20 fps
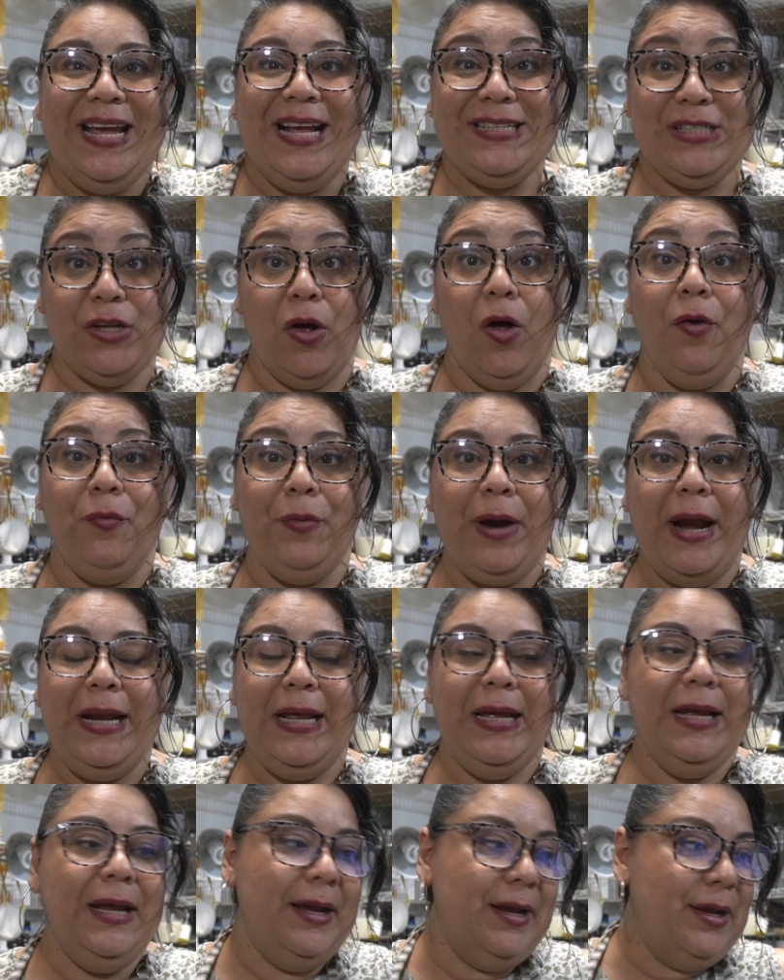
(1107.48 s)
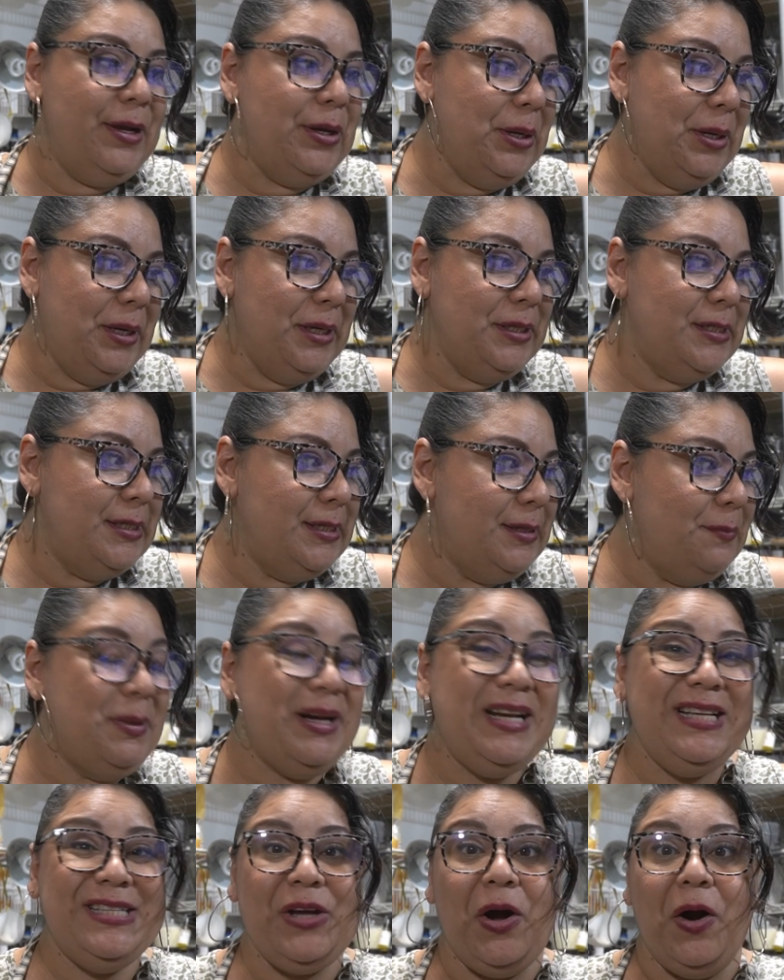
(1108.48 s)
It's all ready and cooked,
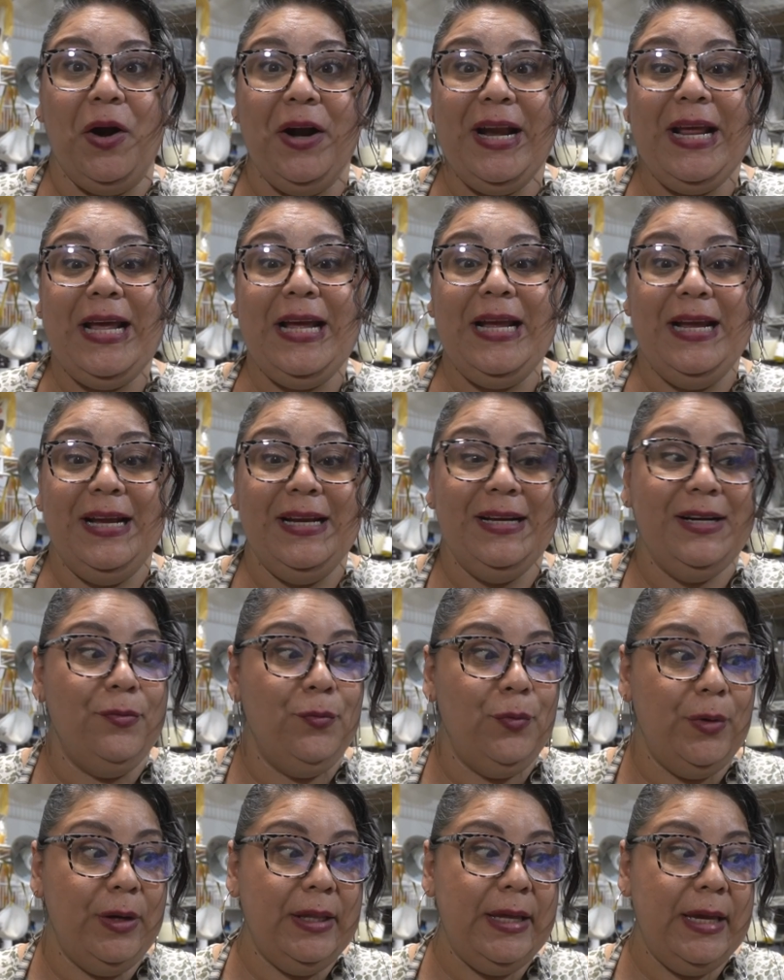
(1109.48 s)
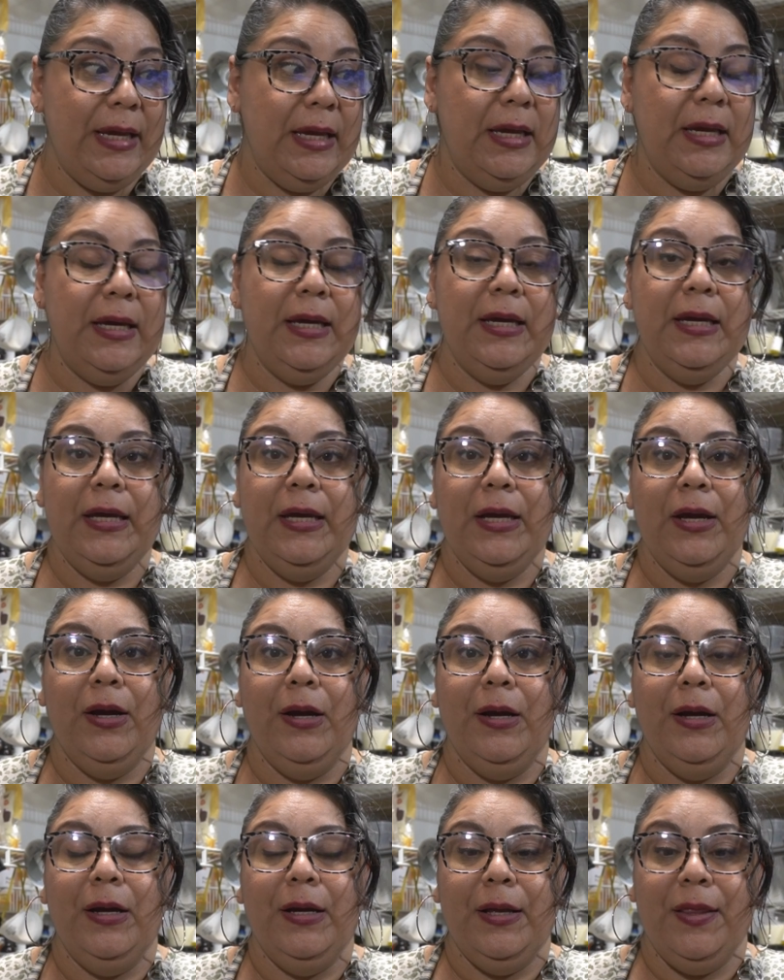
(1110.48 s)
but it's already really
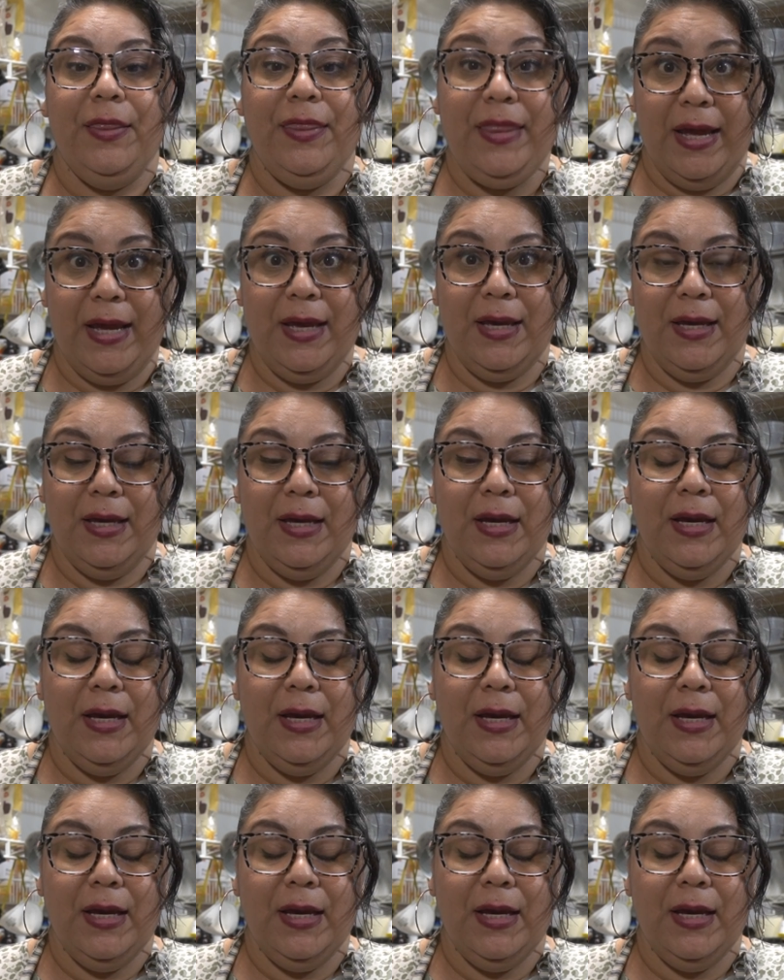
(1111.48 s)
thick.